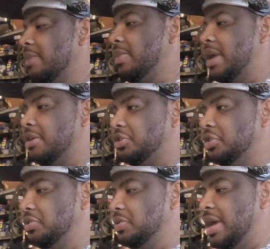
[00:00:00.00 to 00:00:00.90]
But I'll
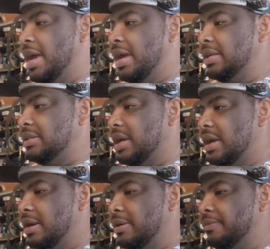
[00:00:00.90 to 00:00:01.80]
show you guys
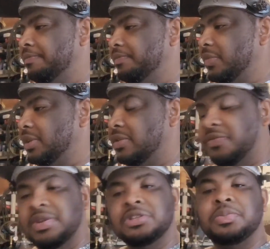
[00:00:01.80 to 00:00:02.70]
the
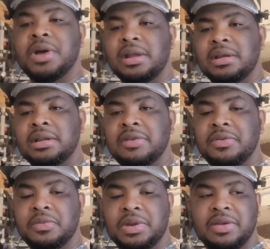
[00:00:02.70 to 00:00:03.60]
finished product of
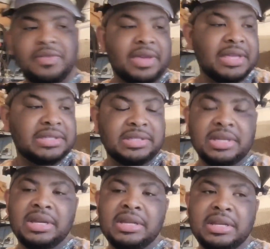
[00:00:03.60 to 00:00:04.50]
it whenever it's
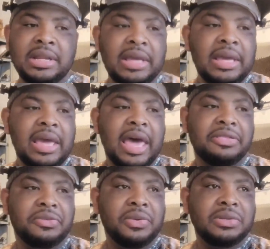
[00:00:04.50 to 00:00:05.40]
done, and I'll
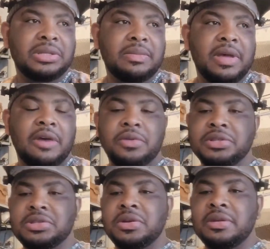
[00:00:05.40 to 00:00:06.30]
throw some
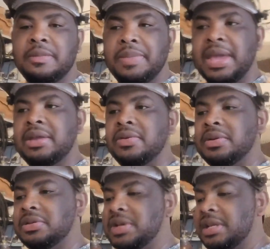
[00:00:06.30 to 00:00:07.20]
Rust-Oleum paint
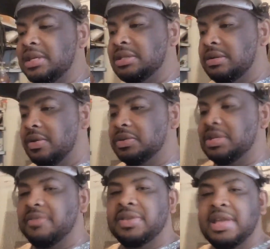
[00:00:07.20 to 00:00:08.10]
on it, try to get some
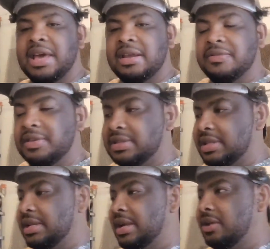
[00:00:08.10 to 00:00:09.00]
longevity out of it
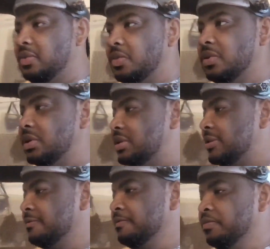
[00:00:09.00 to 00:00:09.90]
sitting out in the woods.
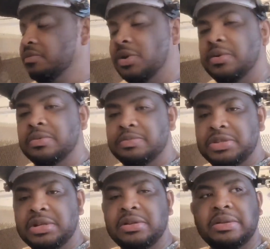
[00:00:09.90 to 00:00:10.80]
But
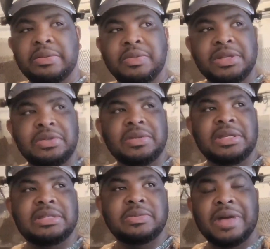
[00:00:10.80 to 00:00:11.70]
generally we do
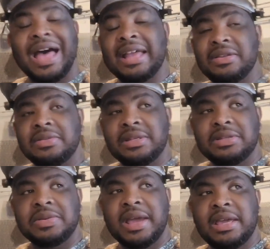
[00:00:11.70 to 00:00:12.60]
this, I do
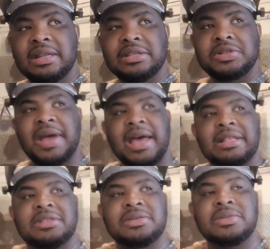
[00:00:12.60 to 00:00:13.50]
this right here to
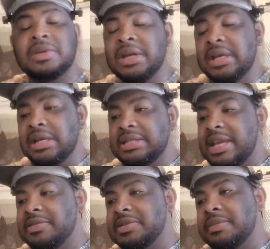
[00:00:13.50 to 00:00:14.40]
try to
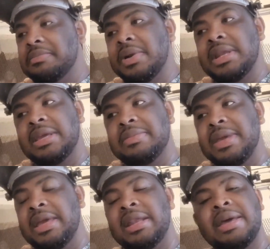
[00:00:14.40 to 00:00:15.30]
save some money,
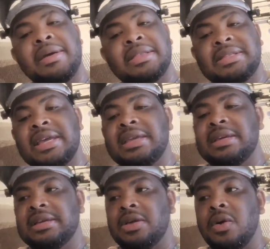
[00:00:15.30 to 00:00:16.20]
man. I'll tell
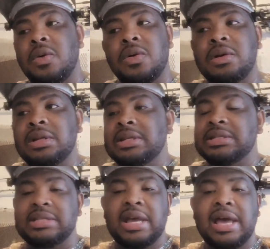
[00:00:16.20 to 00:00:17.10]
you, corn
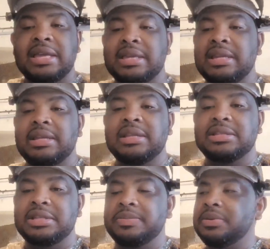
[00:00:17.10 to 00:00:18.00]
is not getting any
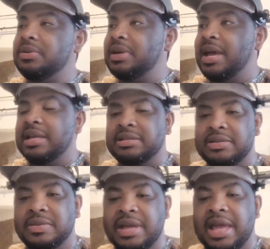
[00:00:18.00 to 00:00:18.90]
cheaper. You guys
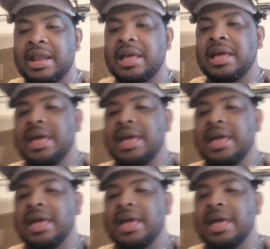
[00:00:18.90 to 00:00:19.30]
know that.